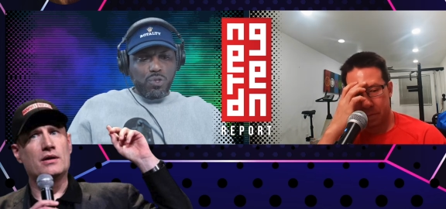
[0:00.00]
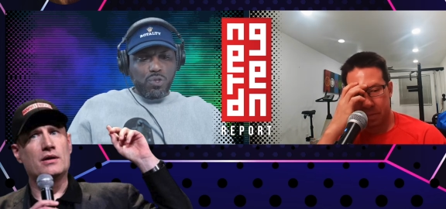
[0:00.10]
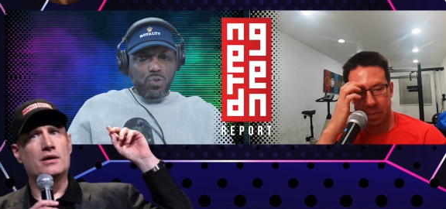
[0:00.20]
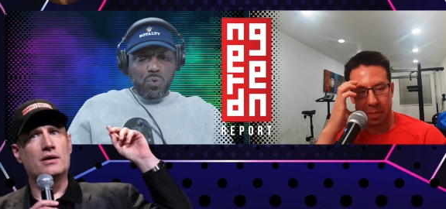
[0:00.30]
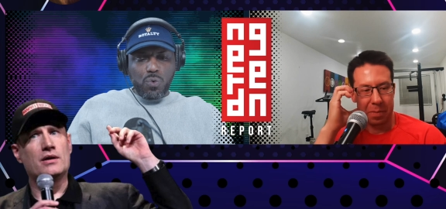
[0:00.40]

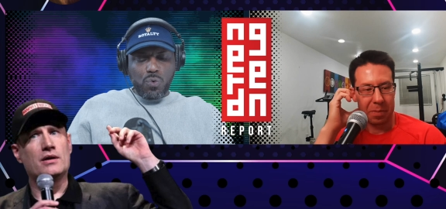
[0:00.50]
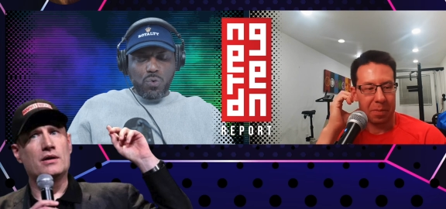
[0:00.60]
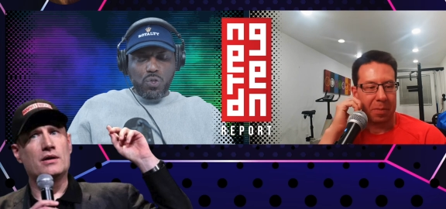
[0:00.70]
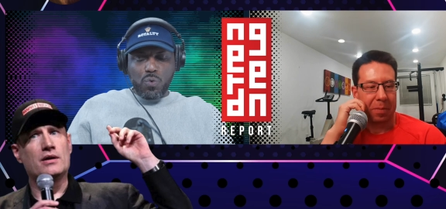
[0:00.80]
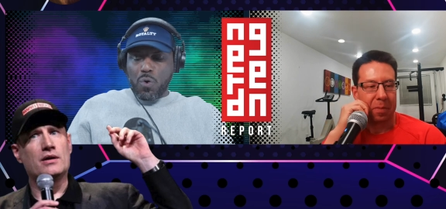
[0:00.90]
Speaker 1: to,
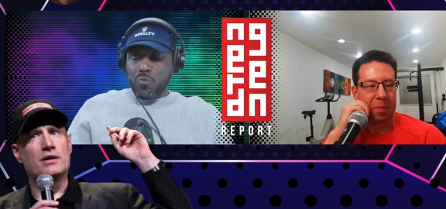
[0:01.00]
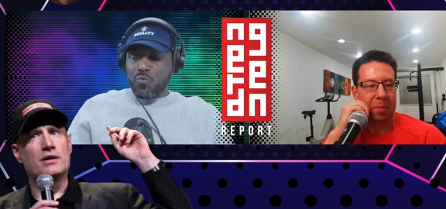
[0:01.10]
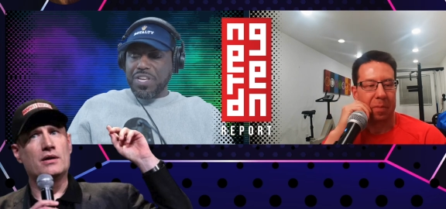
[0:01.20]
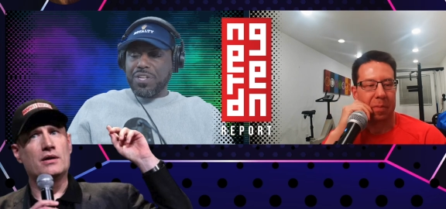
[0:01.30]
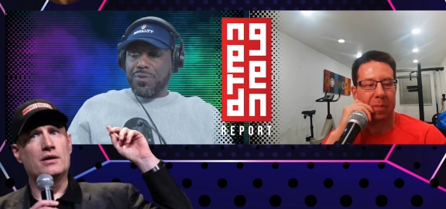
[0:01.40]
to a
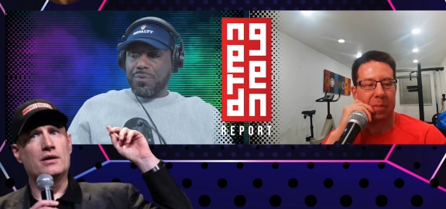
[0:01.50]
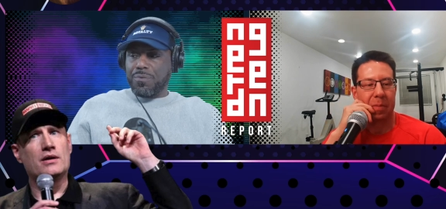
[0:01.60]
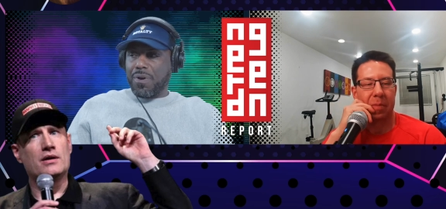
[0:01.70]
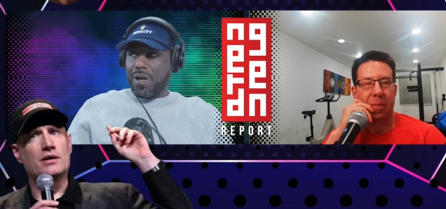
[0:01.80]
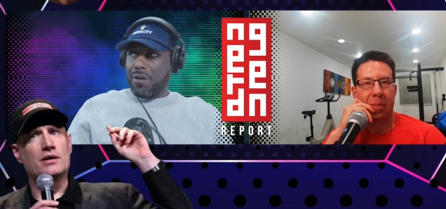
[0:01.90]
redo
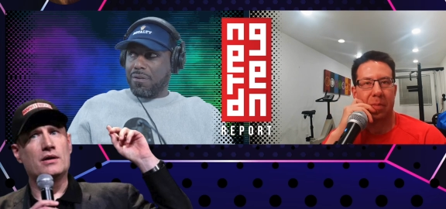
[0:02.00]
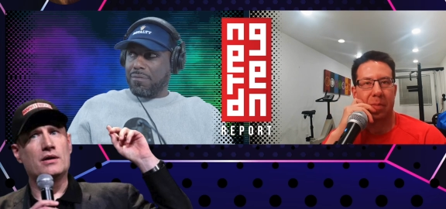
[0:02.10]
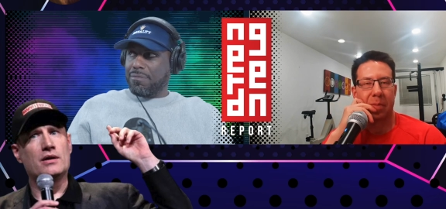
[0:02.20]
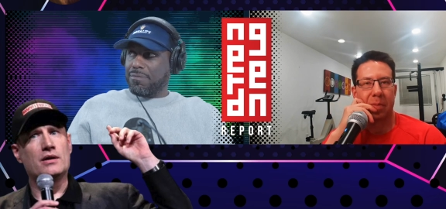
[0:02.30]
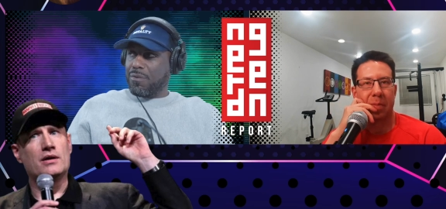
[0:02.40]

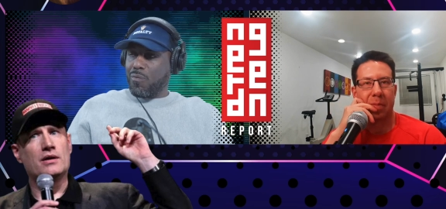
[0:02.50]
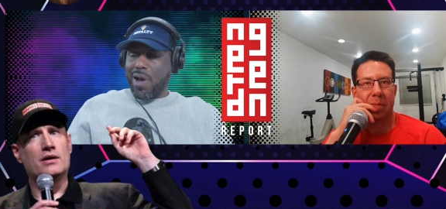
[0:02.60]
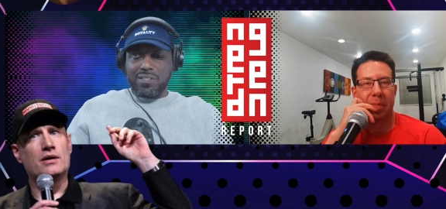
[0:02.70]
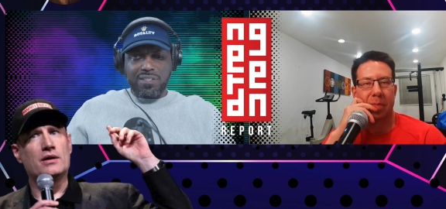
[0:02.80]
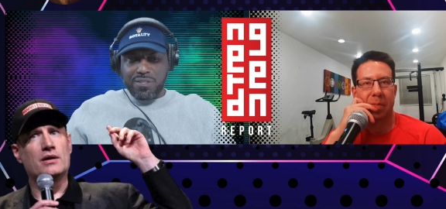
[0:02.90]
of The
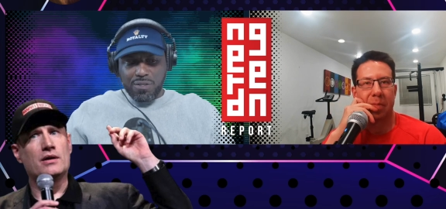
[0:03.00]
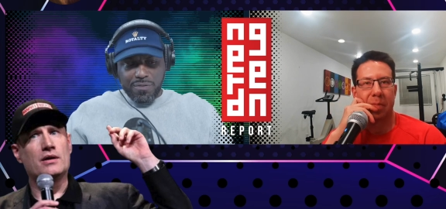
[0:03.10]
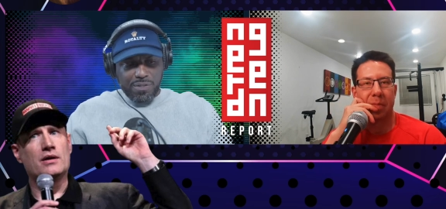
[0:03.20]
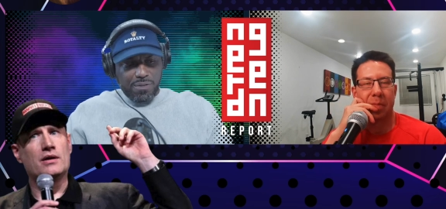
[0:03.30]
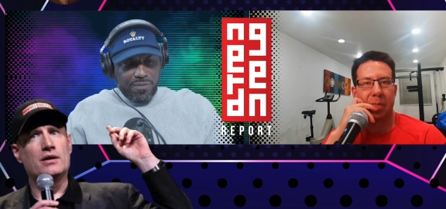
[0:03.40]
Rise of the Silver
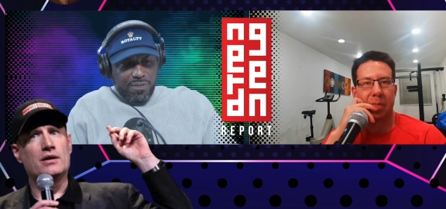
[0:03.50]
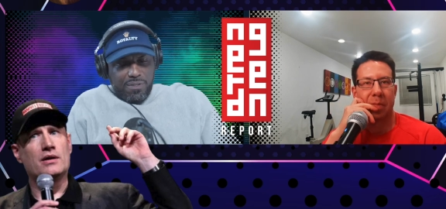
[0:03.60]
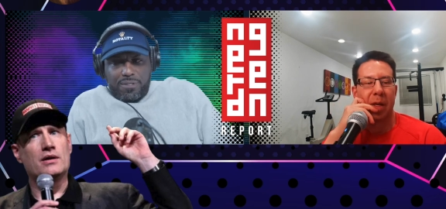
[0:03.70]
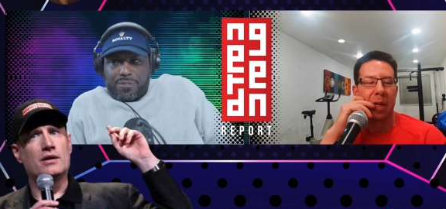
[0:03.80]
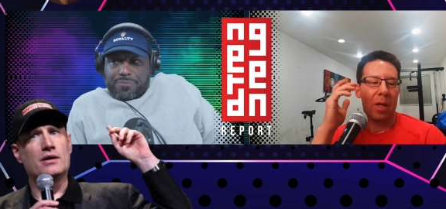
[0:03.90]
Surfer.
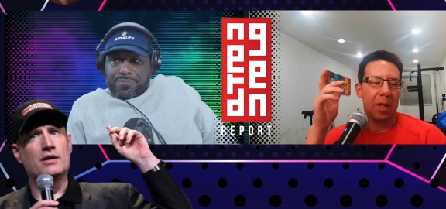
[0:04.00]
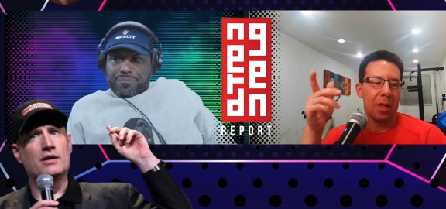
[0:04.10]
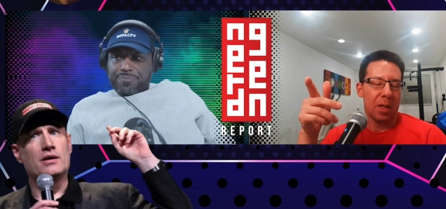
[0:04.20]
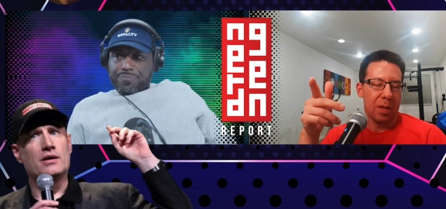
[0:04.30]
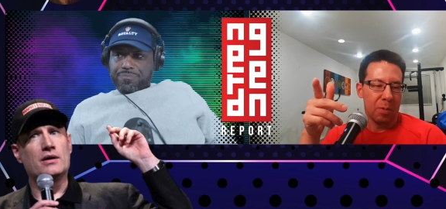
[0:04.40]

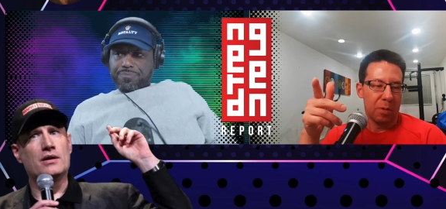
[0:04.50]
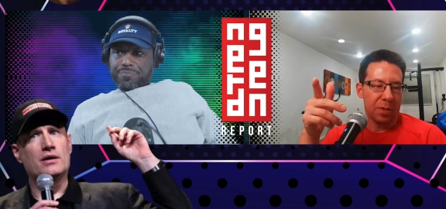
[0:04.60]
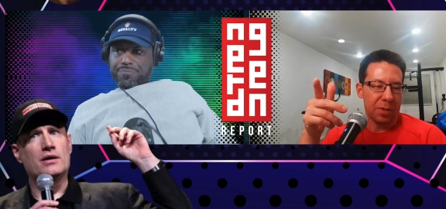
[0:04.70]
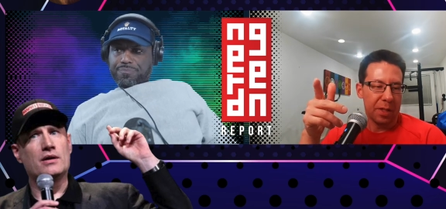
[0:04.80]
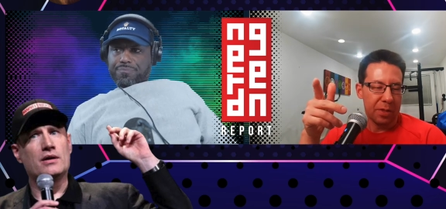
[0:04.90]

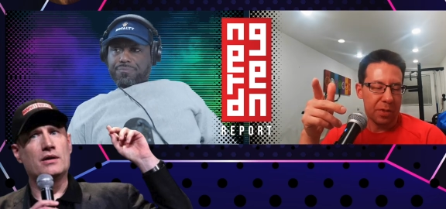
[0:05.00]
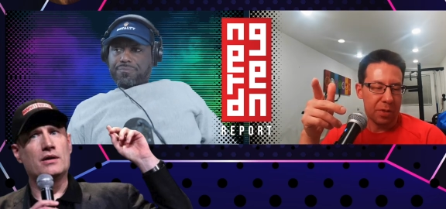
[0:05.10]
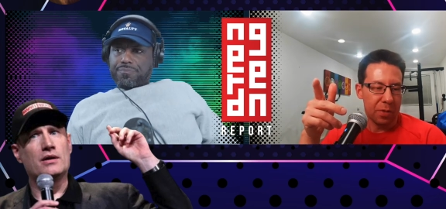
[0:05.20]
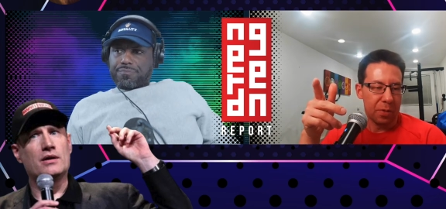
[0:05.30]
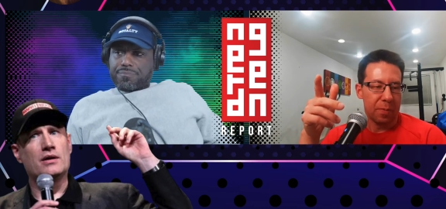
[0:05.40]
Speaker 2: Which leads
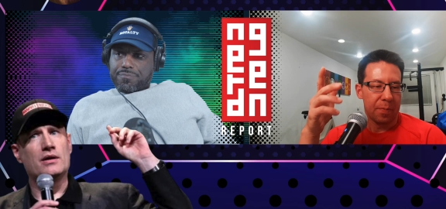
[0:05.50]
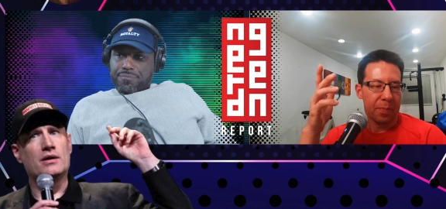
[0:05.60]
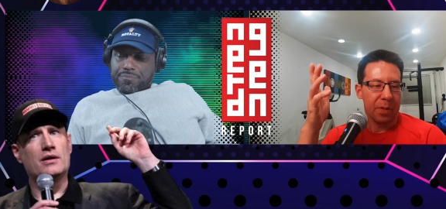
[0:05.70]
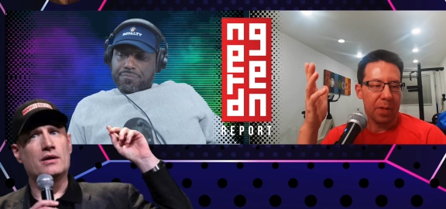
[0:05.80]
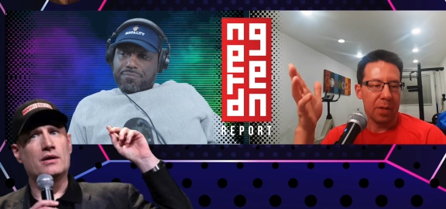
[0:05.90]
to
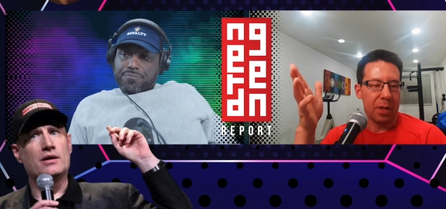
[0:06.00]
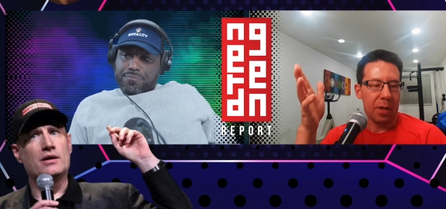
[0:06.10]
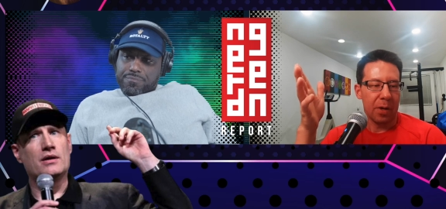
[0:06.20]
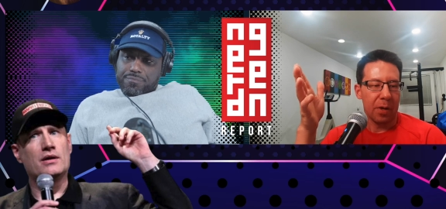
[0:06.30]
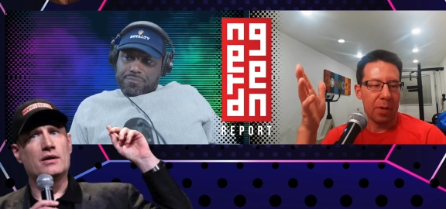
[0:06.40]

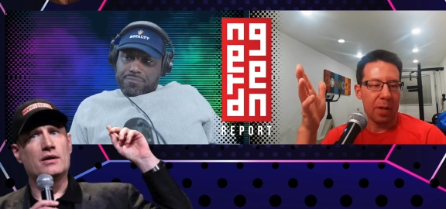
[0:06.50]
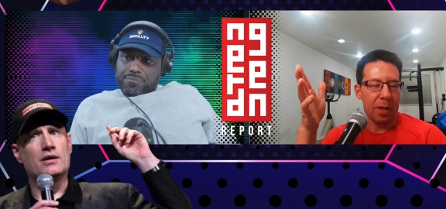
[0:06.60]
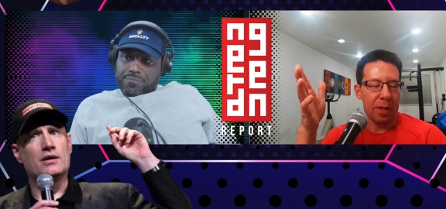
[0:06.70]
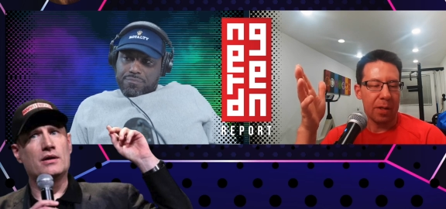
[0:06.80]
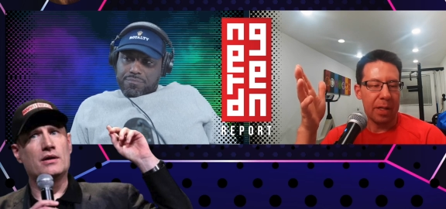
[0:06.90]
their
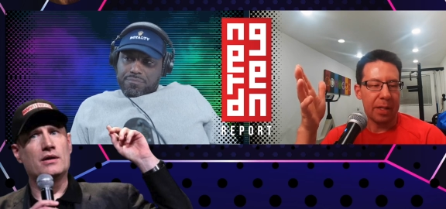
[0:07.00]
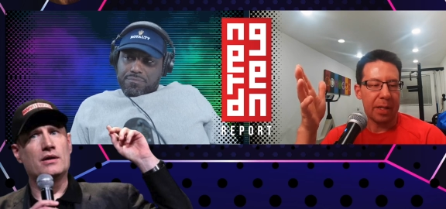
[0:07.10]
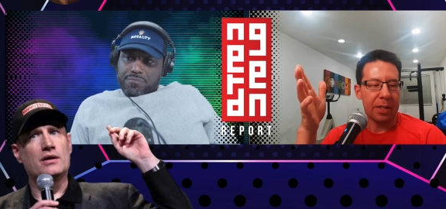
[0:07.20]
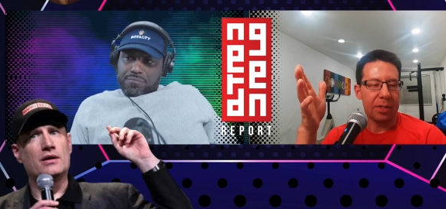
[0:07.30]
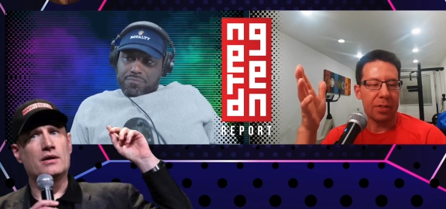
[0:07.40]

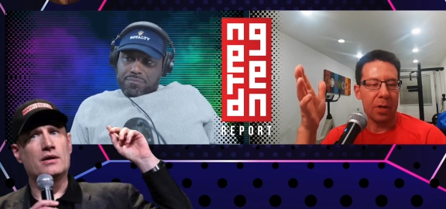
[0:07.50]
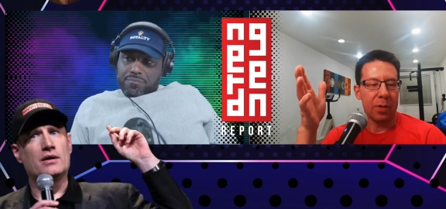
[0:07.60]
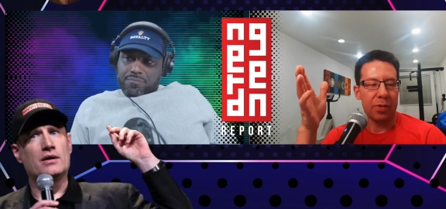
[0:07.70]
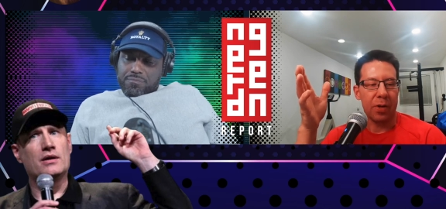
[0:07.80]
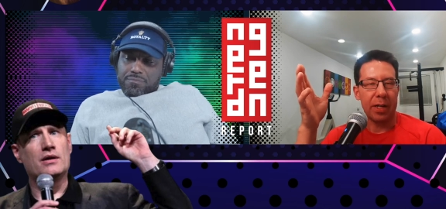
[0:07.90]
indications are
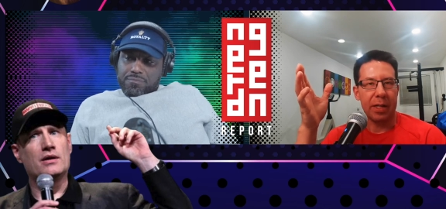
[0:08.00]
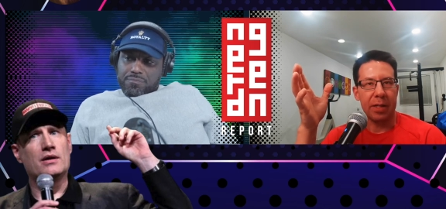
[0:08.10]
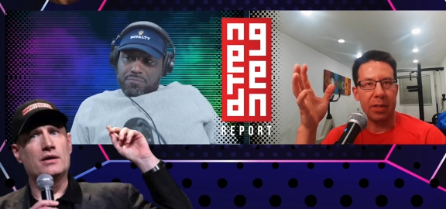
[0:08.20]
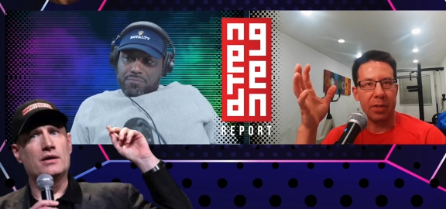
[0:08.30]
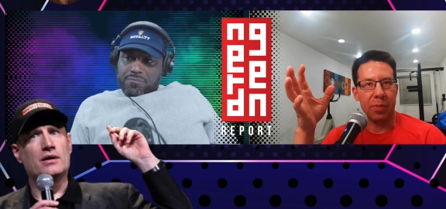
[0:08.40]
they're trying to
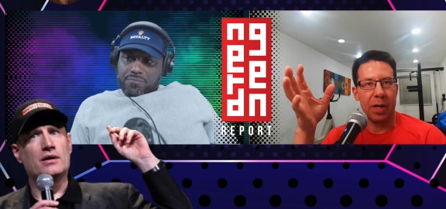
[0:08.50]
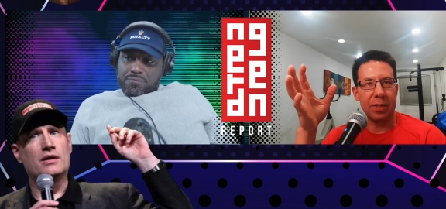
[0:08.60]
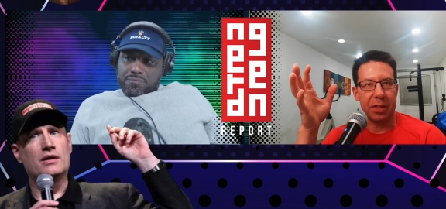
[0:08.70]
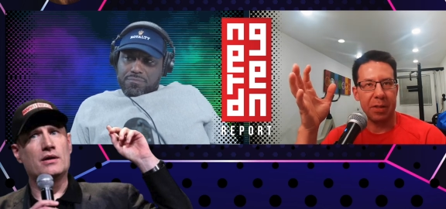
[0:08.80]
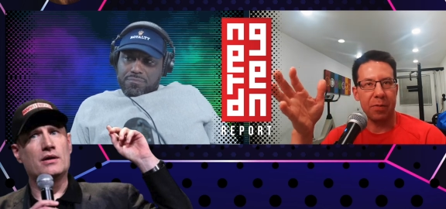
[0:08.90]
get this
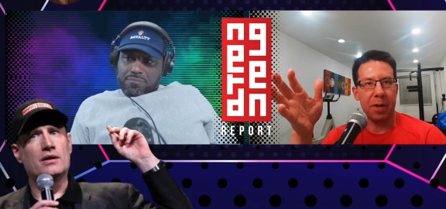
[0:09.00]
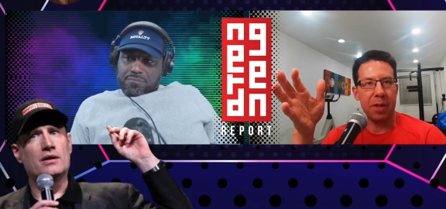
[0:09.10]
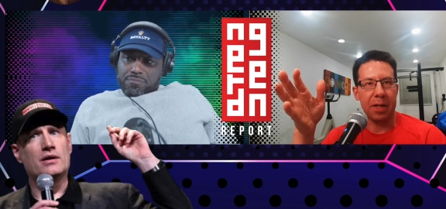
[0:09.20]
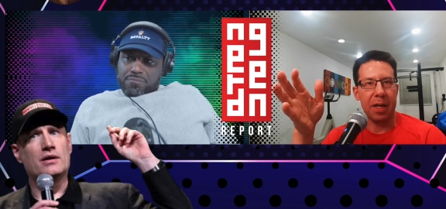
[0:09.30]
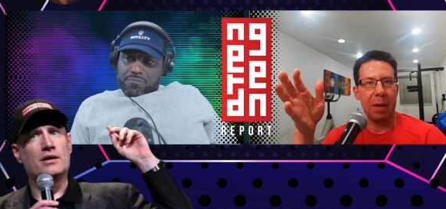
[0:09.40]
project in front
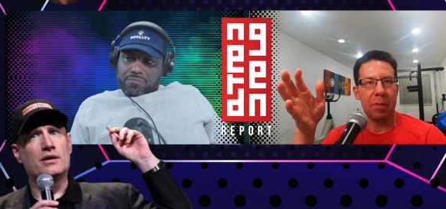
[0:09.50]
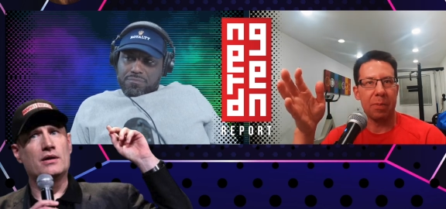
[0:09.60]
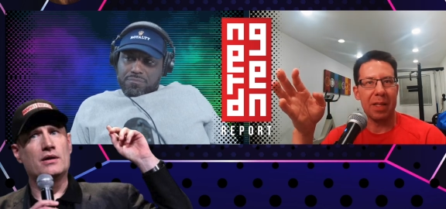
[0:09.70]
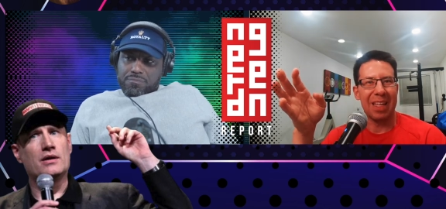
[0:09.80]
of the camera by